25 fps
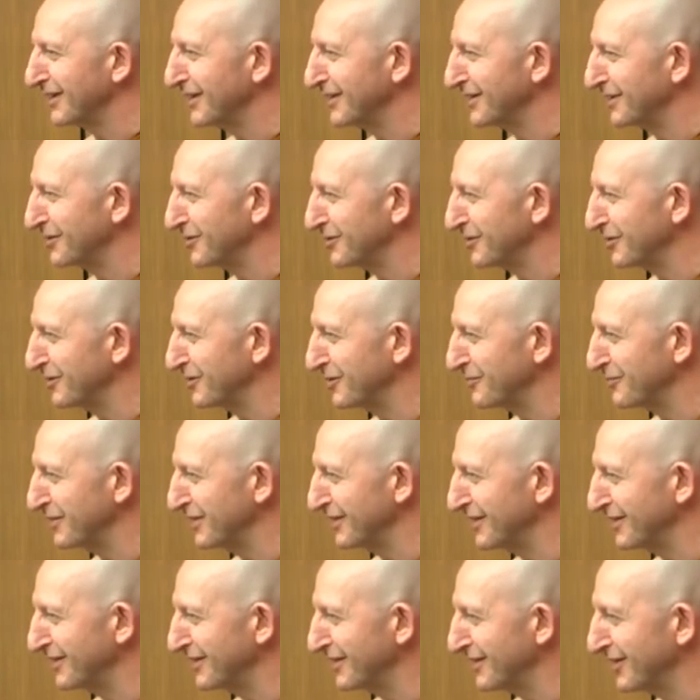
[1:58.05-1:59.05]
then it will
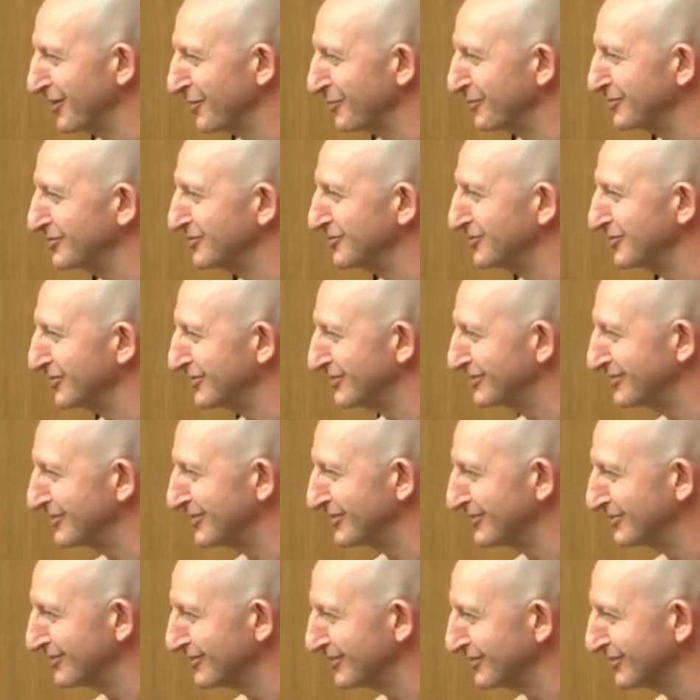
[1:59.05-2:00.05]
be the
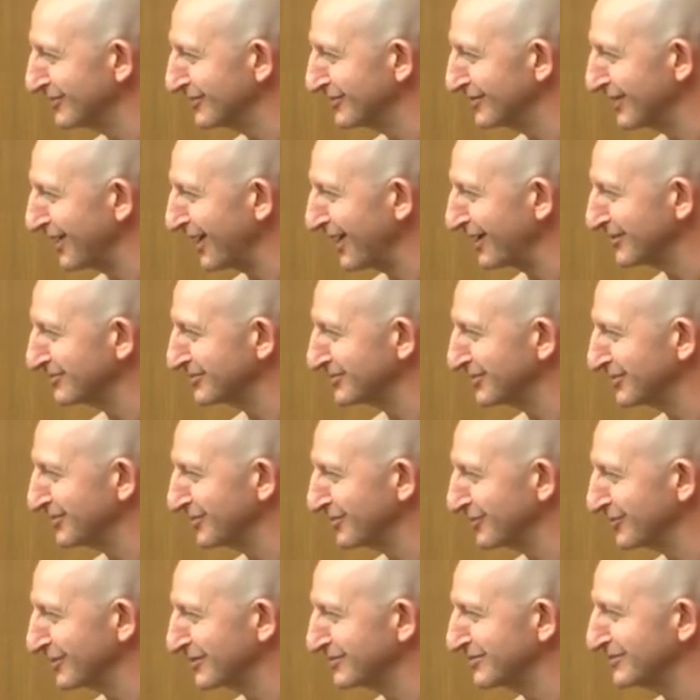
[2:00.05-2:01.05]
opportunity to ask
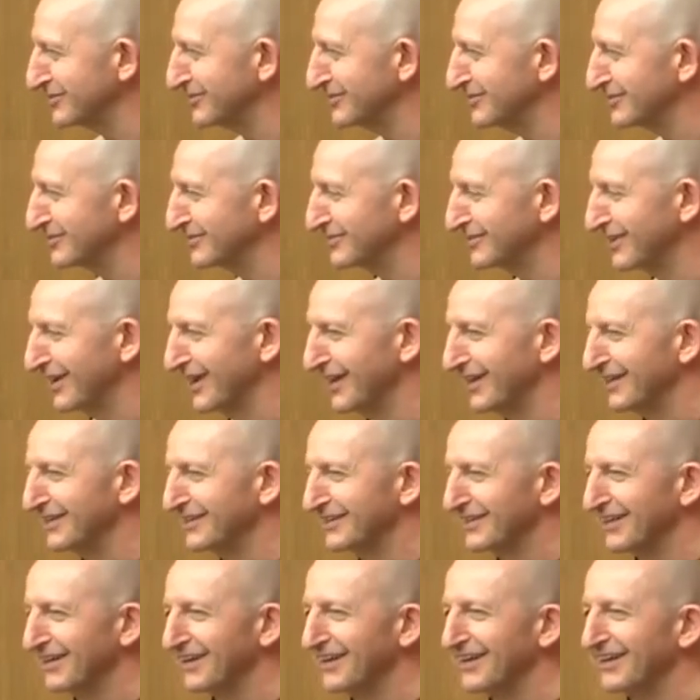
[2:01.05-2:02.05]
your questions
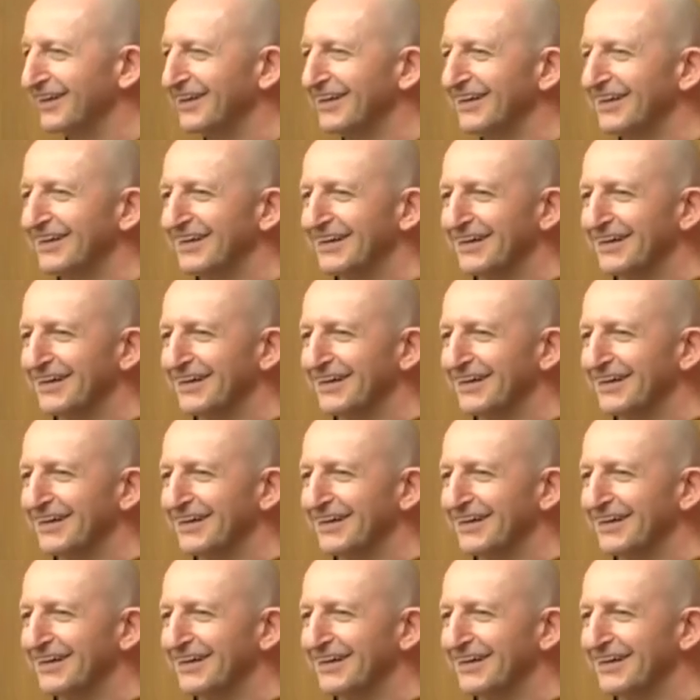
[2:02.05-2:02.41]
and uh,